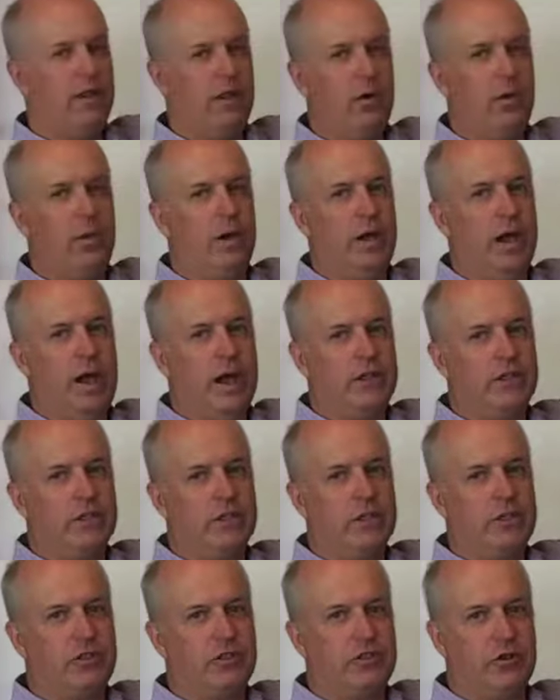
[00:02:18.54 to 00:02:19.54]
that we
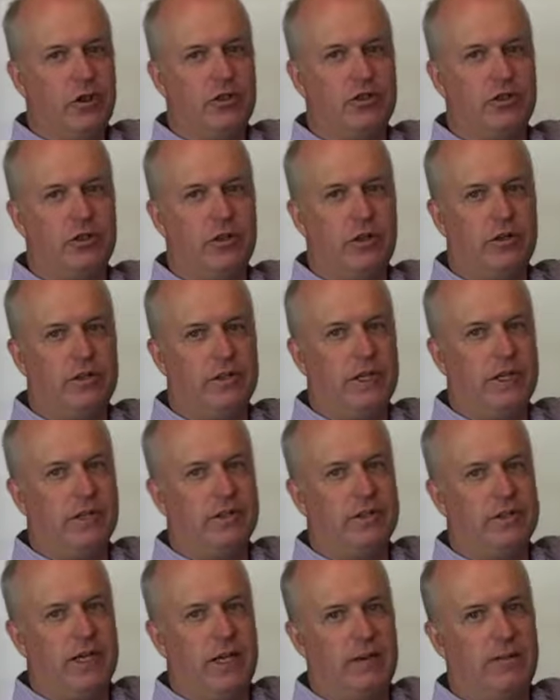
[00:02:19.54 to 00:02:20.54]
actually structured our
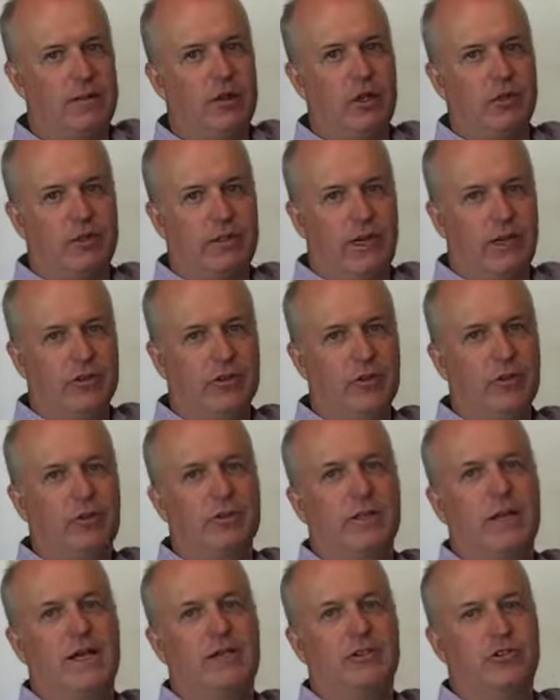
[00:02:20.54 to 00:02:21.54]
sales team and our sales
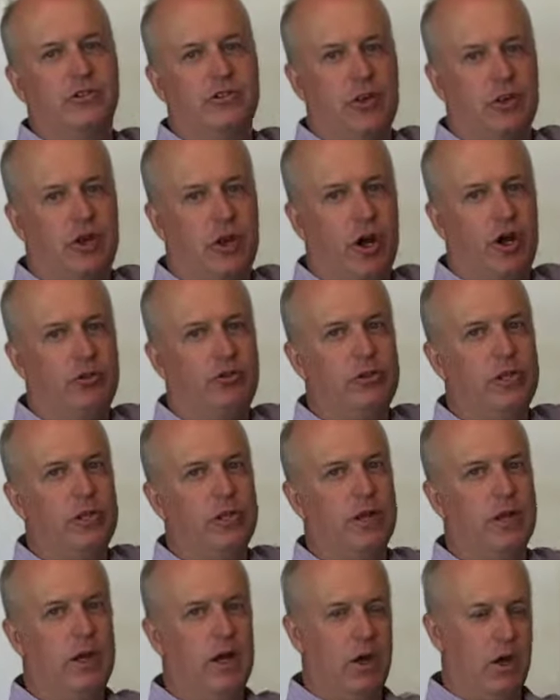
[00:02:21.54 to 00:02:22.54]
organizations, our
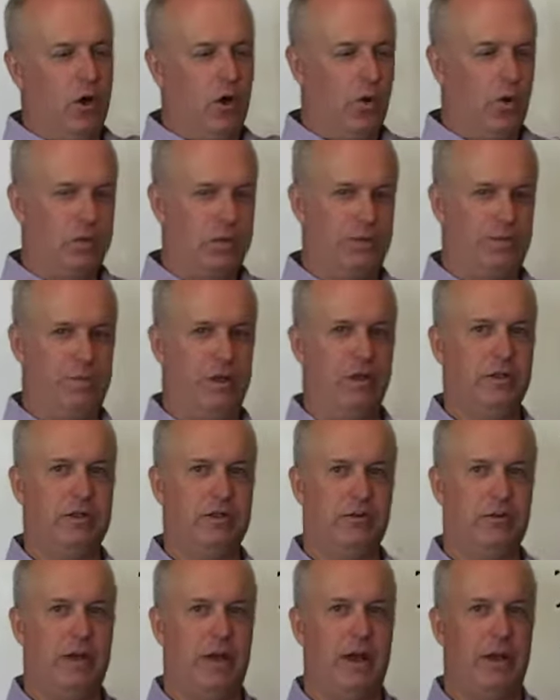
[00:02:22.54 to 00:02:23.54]
coaching, was built
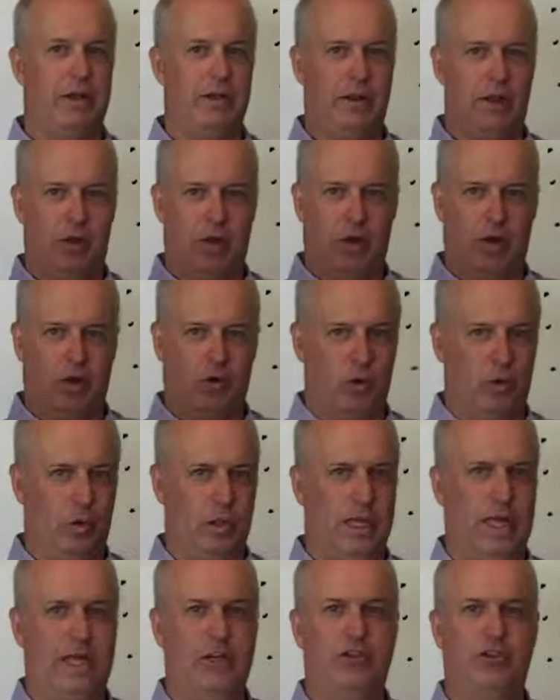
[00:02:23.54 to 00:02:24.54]
around
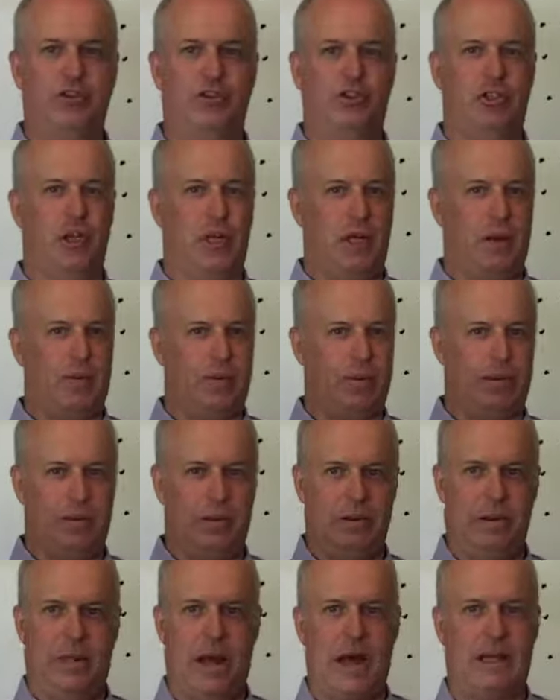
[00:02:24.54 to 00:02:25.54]
relationship,
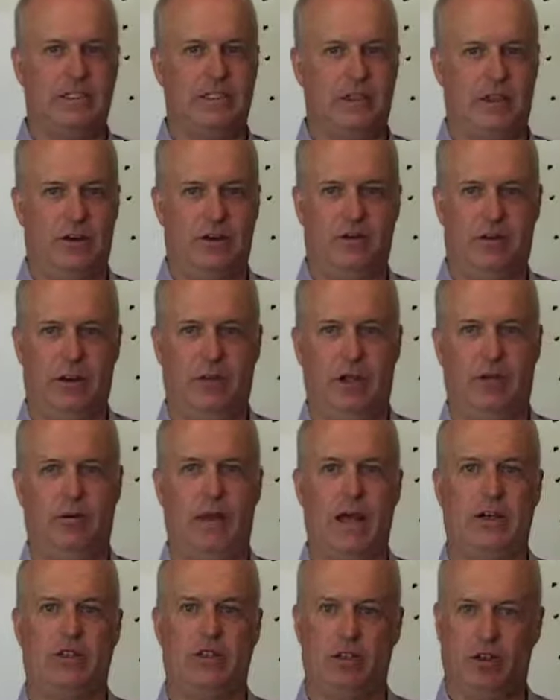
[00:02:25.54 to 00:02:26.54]
lots of
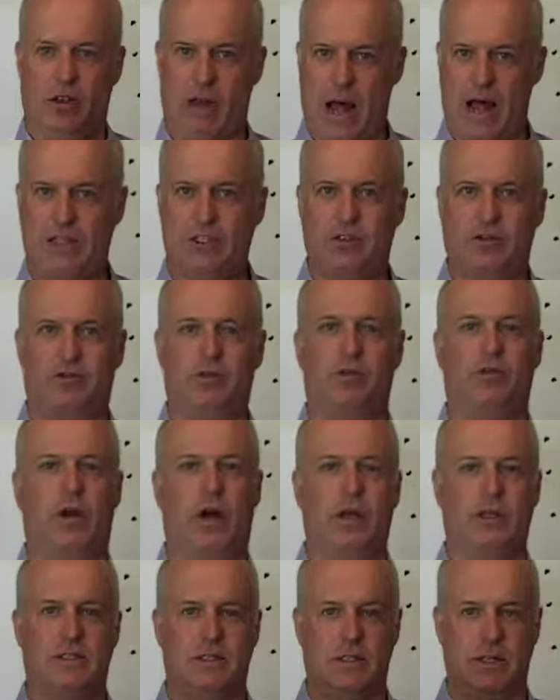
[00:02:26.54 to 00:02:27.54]
interaction, lots of
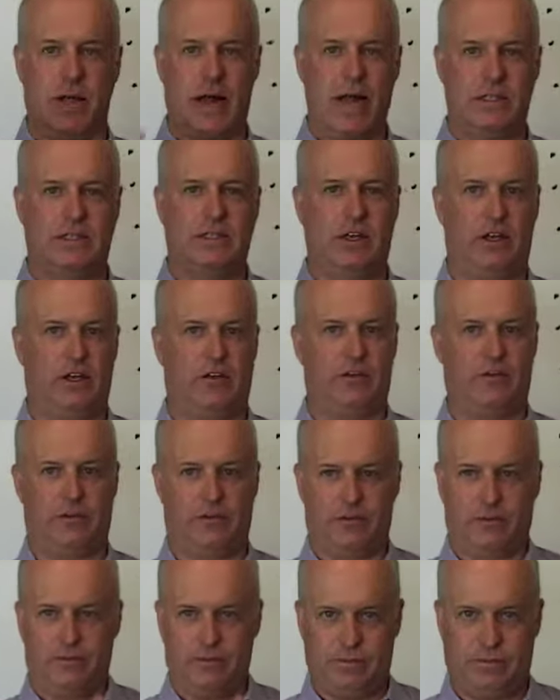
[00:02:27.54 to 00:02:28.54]
trust, lots
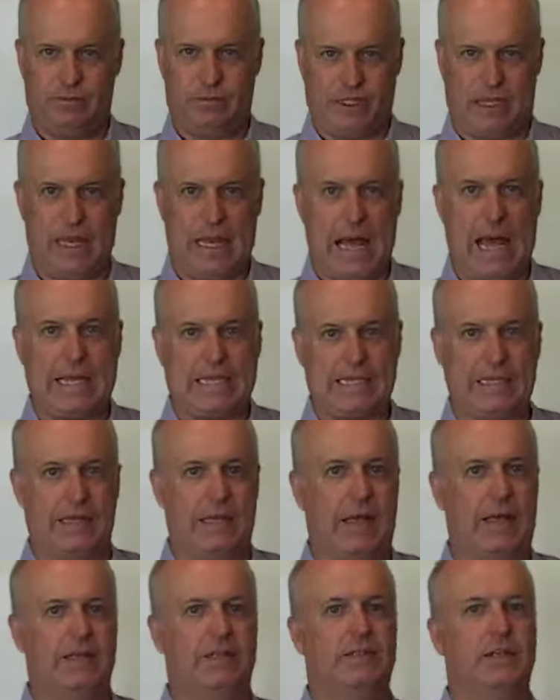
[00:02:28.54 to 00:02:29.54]
of
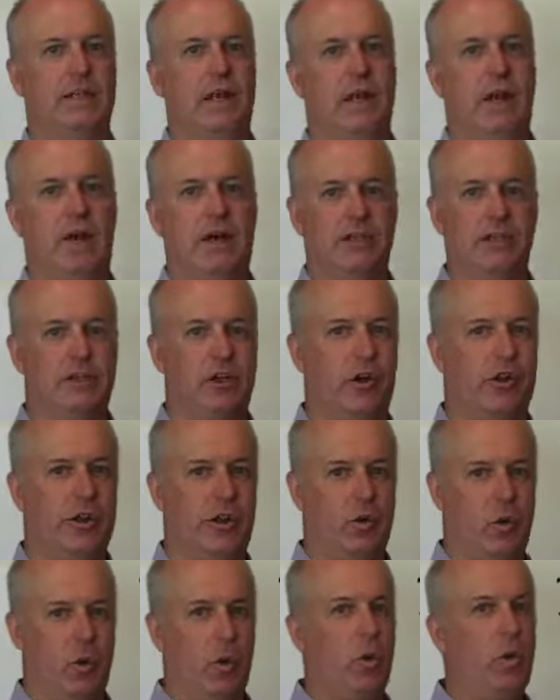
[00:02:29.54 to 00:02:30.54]
connectedness, so
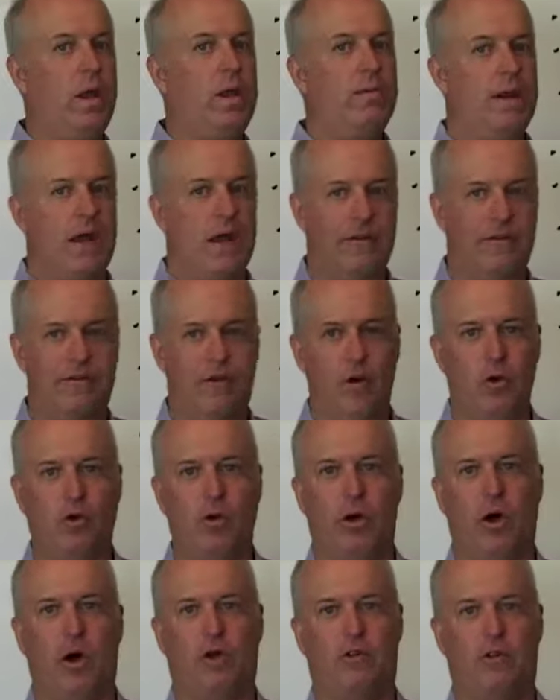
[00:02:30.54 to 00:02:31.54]
that when we made a
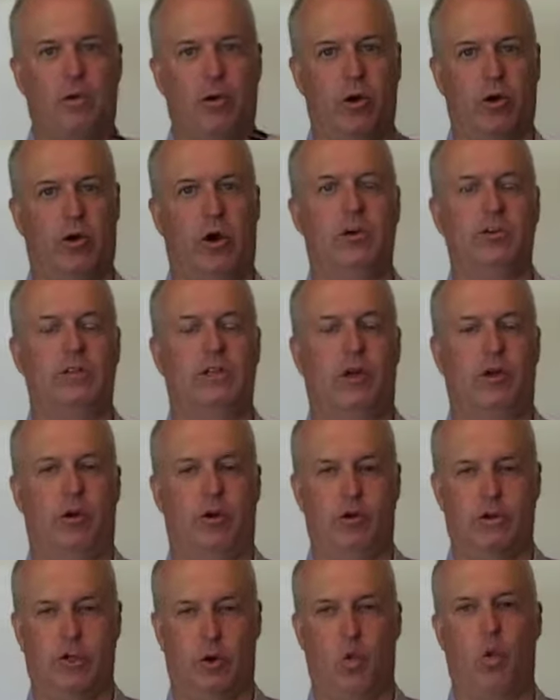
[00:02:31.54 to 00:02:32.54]
phone call from our call center,
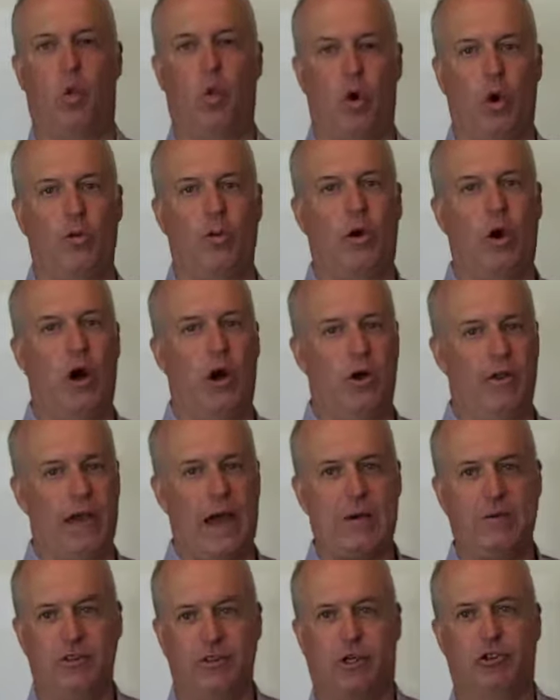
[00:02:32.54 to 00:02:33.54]
it was a warm call.
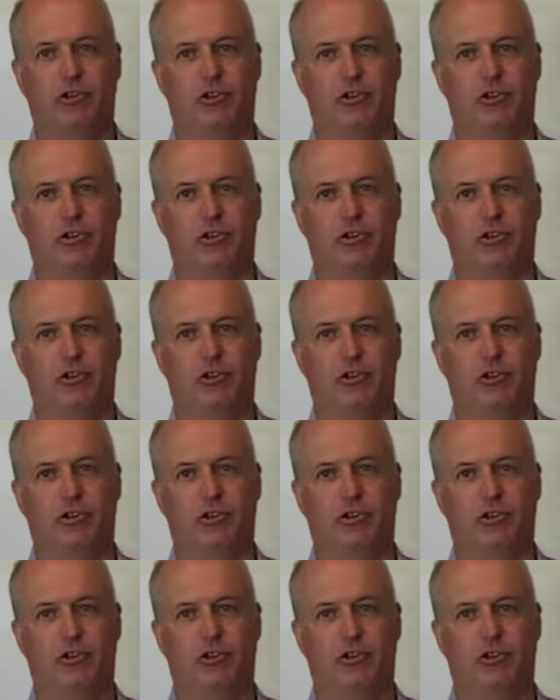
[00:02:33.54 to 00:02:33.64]
That was our